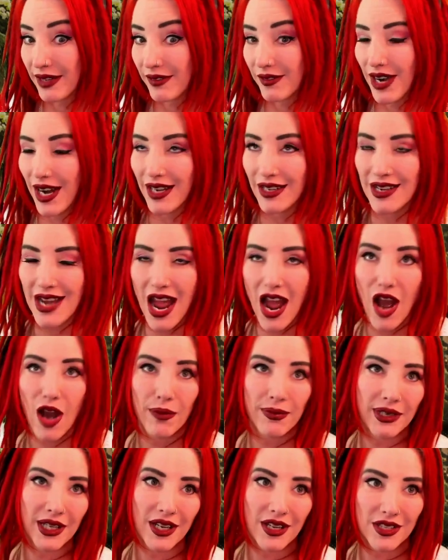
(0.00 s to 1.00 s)
right now
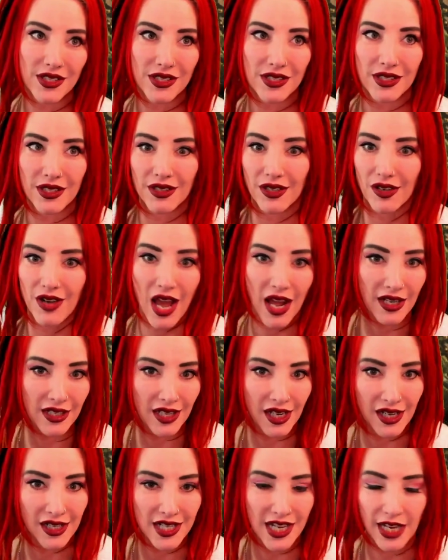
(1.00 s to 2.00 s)
because they're not
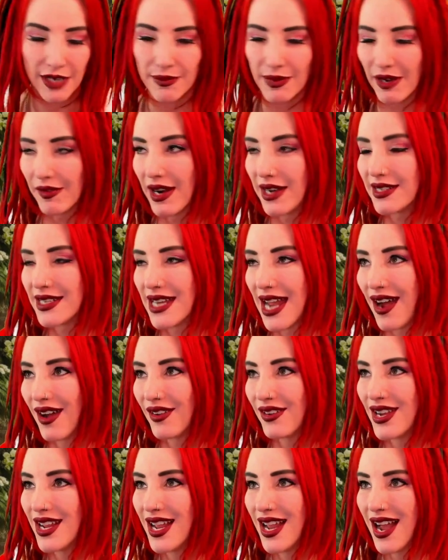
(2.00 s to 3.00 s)
going to take my rent
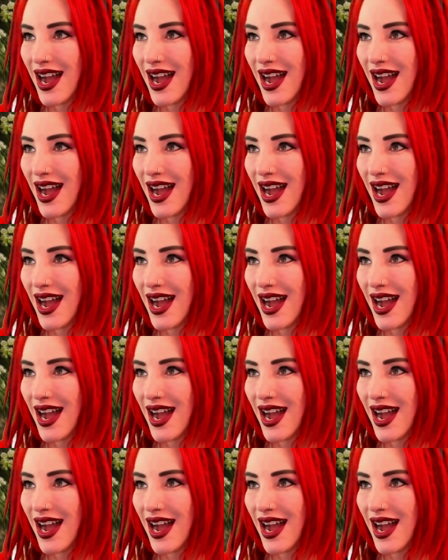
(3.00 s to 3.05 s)
down,